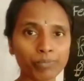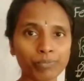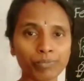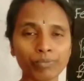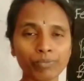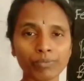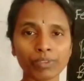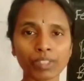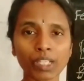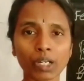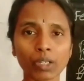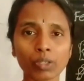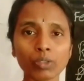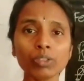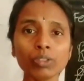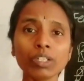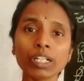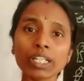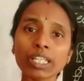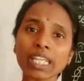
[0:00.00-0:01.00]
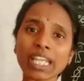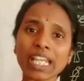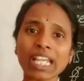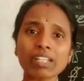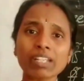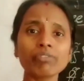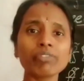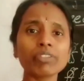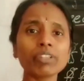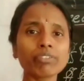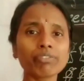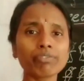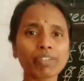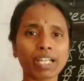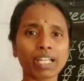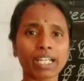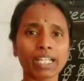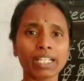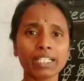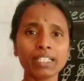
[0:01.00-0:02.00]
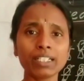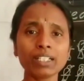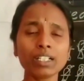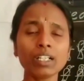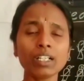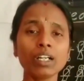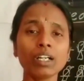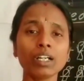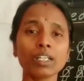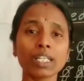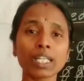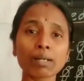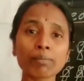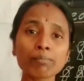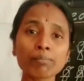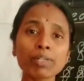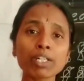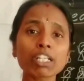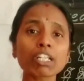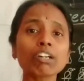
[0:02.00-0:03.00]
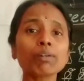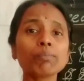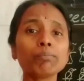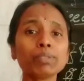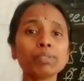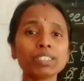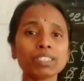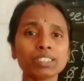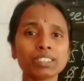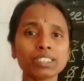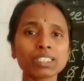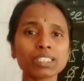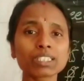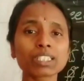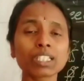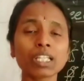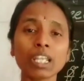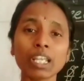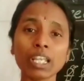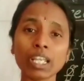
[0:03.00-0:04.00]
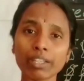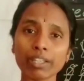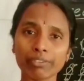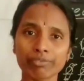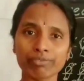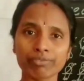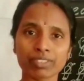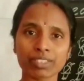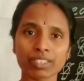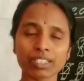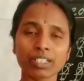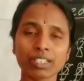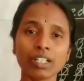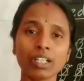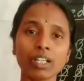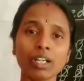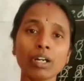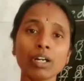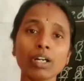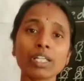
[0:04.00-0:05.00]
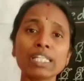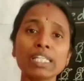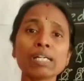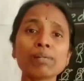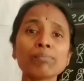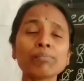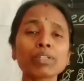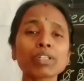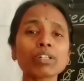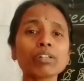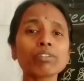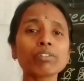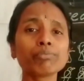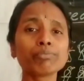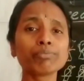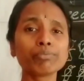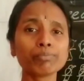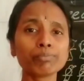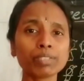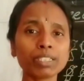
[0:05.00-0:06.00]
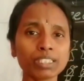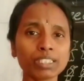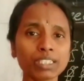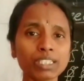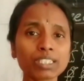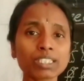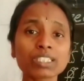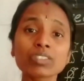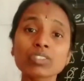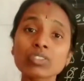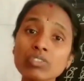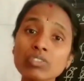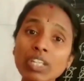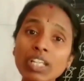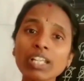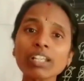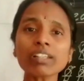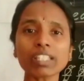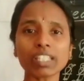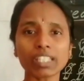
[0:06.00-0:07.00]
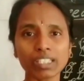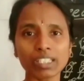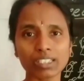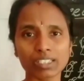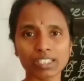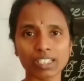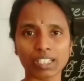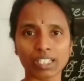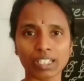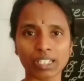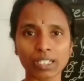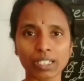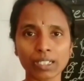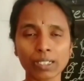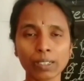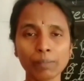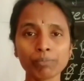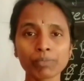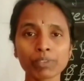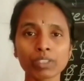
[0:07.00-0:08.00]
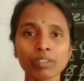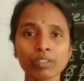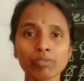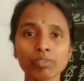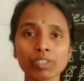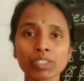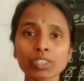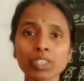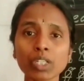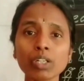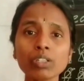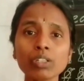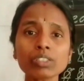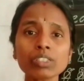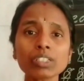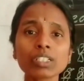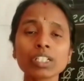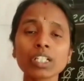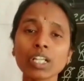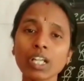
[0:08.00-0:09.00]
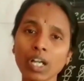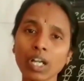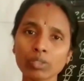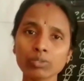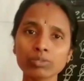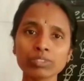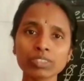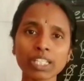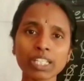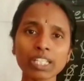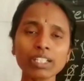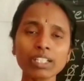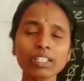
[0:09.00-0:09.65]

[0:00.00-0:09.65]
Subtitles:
Now, can we find number of birds left or number of birds still eating without counting?